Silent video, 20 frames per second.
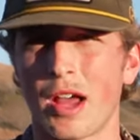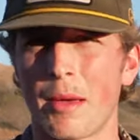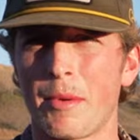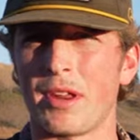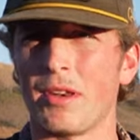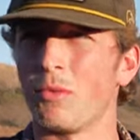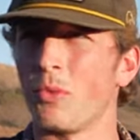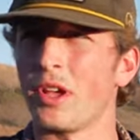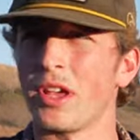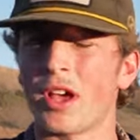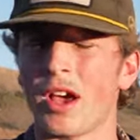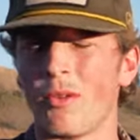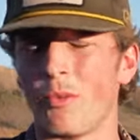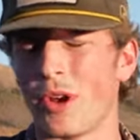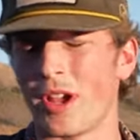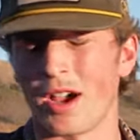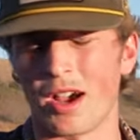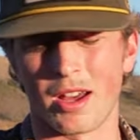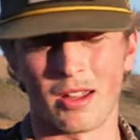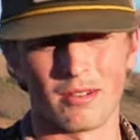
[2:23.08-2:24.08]
I mean, we
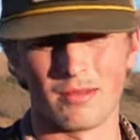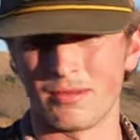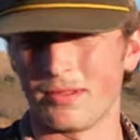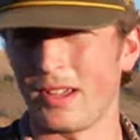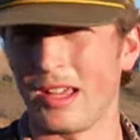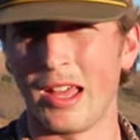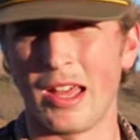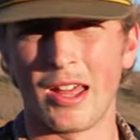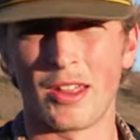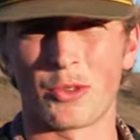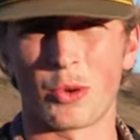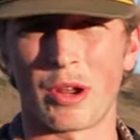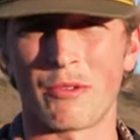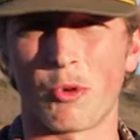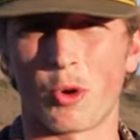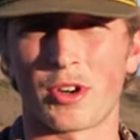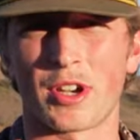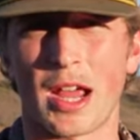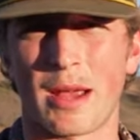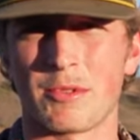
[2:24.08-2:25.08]
hunt 3 or
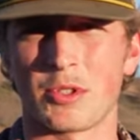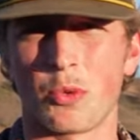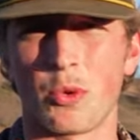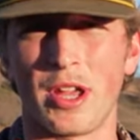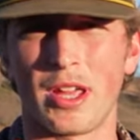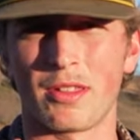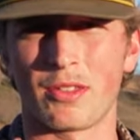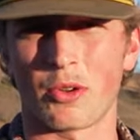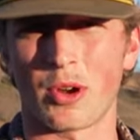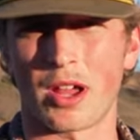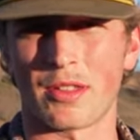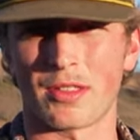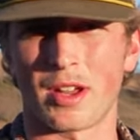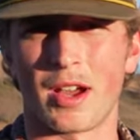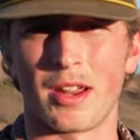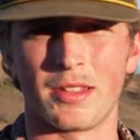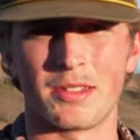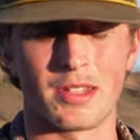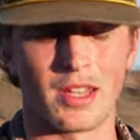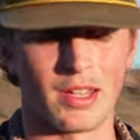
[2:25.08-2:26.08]
4 times a week throughout the hunting